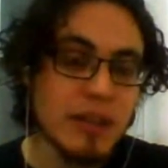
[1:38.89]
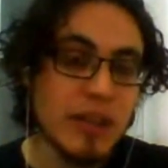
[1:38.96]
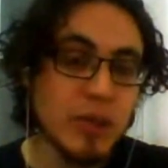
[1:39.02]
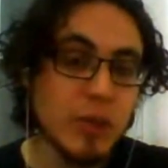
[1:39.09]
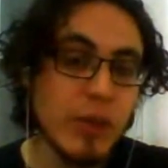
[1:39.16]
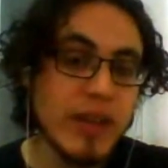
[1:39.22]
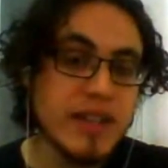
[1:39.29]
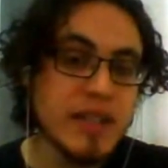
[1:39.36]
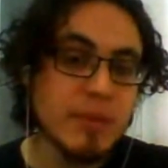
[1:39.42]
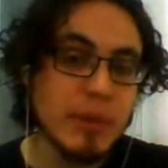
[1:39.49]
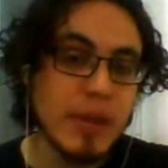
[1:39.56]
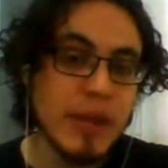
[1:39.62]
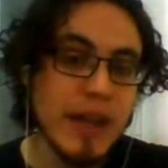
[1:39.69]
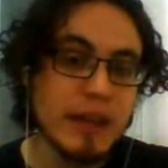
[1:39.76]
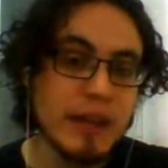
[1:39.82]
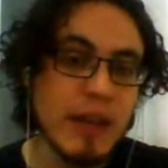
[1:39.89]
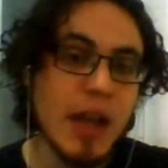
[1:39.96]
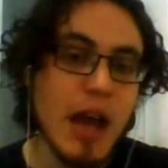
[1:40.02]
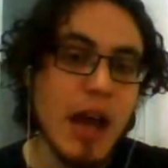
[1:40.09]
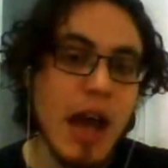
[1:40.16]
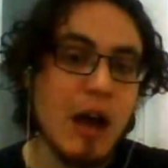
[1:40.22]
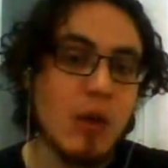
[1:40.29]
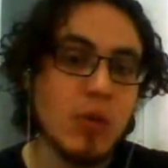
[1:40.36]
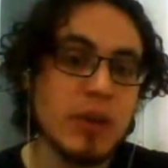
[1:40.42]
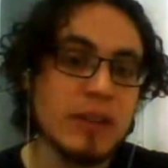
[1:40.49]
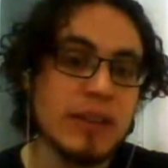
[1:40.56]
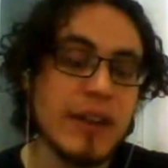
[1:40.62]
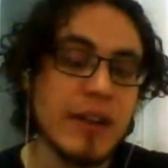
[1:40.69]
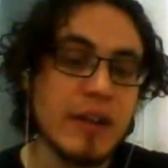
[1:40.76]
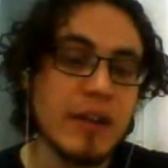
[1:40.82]
need to explain how will
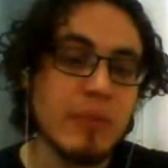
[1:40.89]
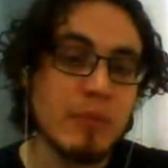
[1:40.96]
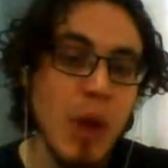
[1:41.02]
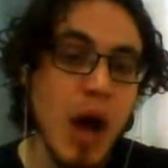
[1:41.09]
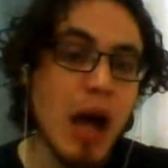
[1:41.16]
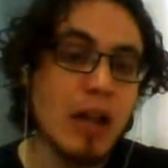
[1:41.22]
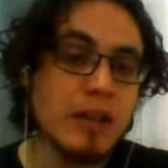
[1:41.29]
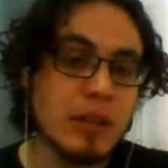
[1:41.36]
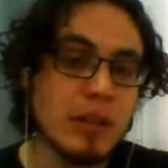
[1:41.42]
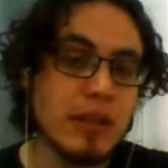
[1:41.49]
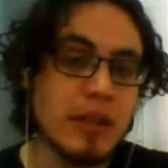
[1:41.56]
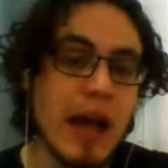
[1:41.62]
their model,